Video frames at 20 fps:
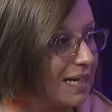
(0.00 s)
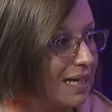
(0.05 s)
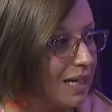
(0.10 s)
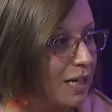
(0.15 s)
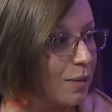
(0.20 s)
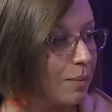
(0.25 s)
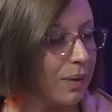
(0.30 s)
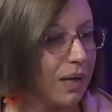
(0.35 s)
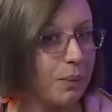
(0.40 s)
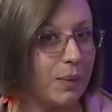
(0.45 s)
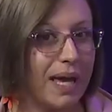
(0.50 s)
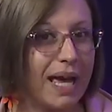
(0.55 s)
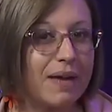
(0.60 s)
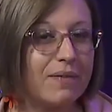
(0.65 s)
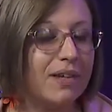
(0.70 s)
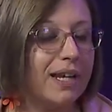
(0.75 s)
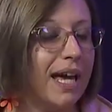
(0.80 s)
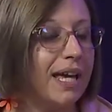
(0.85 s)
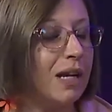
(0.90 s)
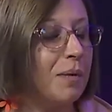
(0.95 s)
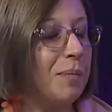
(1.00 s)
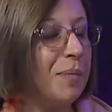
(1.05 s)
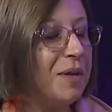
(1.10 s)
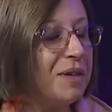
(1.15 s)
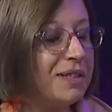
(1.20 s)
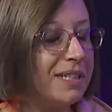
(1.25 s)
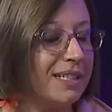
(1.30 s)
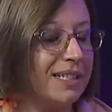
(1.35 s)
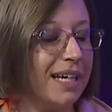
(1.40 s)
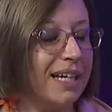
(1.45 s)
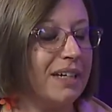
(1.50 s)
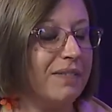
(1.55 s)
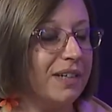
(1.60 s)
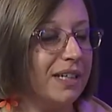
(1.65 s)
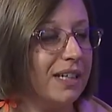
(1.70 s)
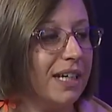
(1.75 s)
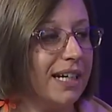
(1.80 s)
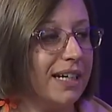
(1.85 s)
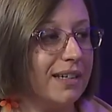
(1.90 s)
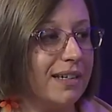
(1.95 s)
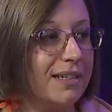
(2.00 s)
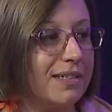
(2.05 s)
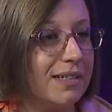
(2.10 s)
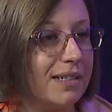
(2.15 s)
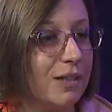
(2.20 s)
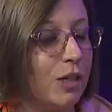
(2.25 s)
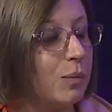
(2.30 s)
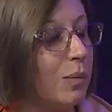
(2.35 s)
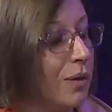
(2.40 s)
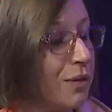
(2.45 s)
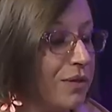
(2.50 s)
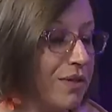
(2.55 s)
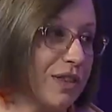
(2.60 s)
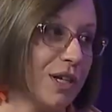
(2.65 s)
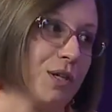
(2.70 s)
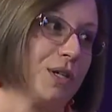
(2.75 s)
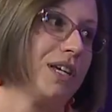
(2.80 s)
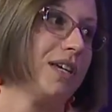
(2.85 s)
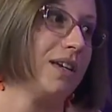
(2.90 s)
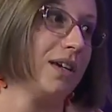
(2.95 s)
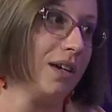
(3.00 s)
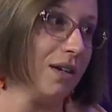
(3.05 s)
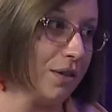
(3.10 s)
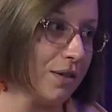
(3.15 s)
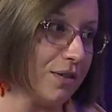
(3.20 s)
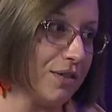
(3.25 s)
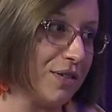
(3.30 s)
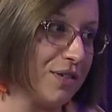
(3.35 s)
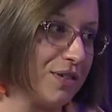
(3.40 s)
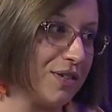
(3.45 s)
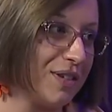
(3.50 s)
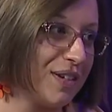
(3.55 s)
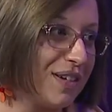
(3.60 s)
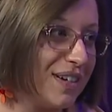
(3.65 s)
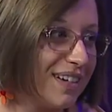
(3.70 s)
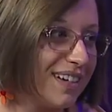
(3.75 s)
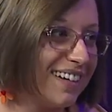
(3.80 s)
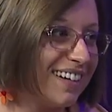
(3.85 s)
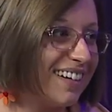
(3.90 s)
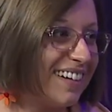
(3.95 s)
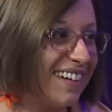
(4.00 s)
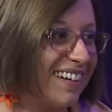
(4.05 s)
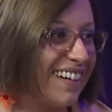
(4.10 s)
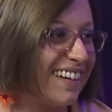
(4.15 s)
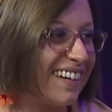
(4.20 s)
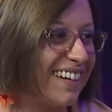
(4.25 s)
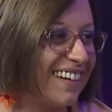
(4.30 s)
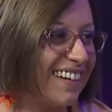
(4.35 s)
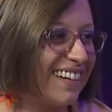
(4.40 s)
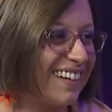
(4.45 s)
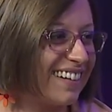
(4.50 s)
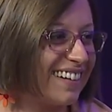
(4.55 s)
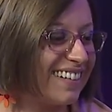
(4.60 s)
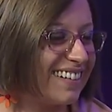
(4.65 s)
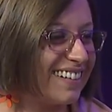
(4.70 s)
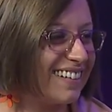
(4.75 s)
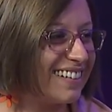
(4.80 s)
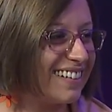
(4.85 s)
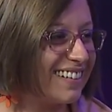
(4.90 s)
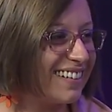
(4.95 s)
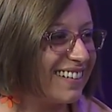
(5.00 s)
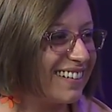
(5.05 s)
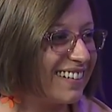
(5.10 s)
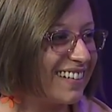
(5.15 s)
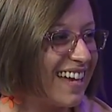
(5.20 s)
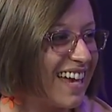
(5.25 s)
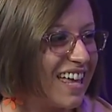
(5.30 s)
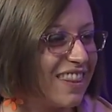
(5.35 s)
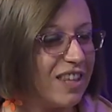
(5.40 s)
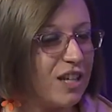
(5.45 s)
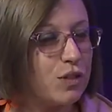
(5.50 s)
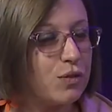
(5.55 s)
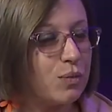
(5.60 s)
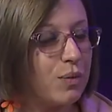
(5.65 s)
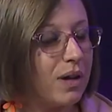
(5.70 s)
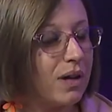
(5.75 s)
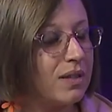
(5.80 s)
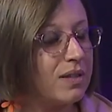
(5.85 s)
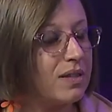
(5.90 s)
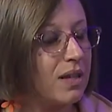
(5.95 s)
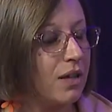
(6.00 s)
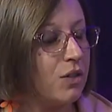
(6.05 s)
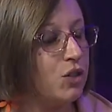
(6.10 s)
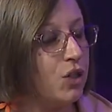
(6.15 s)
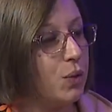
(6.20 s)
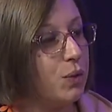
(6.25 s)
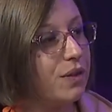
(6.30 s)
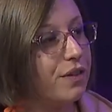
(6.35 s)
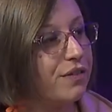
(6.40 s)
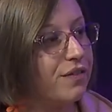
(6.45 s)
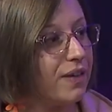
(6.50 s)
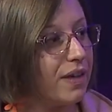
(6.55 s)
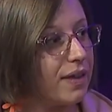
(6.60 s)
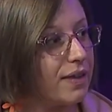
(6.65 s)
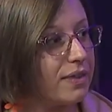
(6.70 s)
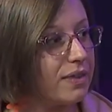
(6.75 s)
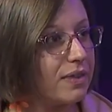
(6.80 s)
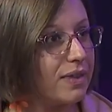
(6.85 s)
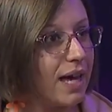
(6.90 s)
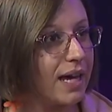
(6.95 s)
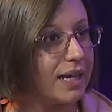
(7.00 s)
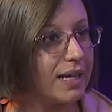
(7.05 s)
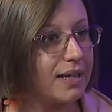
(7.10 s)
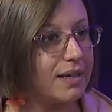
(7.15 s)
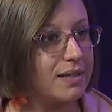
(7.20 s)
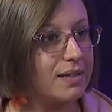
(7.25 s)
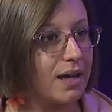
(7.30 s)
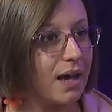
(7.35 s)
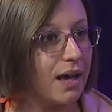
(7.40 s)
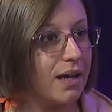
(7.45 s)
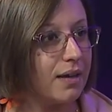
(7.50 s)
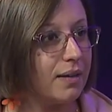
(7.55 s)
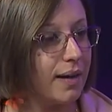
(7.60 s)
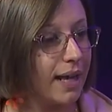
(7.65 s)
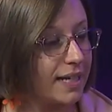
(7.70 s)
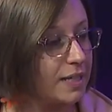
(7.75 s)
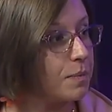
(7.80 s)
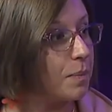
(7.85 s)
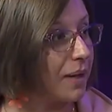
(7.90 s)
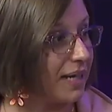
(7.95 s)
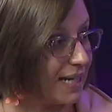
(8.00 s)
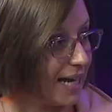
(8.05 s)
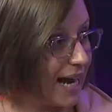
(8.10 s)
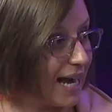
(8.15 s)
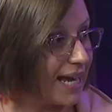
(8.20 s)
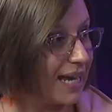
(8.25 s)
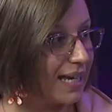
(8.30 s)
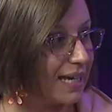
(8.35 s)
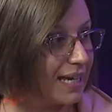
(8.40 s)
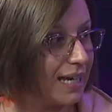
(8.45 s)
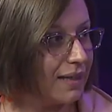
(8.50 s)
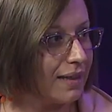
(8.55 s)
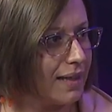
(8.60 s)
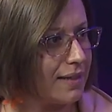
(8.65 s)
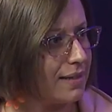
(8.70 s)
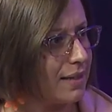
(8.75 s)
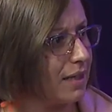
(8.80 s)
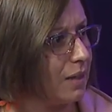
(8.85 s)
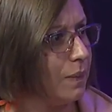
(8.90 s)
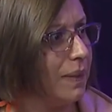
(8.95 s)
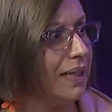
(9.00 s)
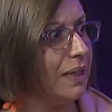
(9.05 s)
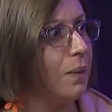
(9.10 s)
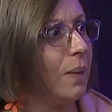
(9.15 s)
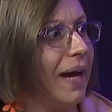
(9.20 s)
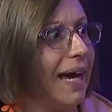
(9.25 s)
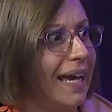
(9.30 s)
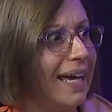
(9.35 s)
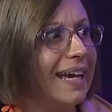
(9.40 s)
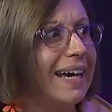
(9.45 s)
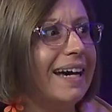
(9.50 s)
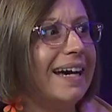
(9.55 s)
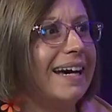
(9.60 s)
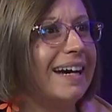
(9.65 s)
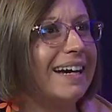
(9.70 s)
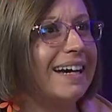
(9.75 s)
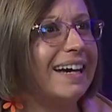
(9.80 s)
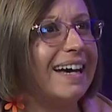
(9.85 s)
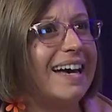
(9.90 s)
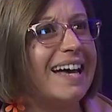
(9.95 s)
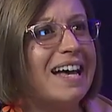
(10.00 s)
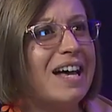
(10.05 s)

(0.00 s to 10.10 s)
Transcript: uh -huh. but we haven't had a multi-day event like this in almost 30 years. So this goes which days? This runs uh, June the 5th. That mm -hmm. is uh, next Monday, less than a week away, wow.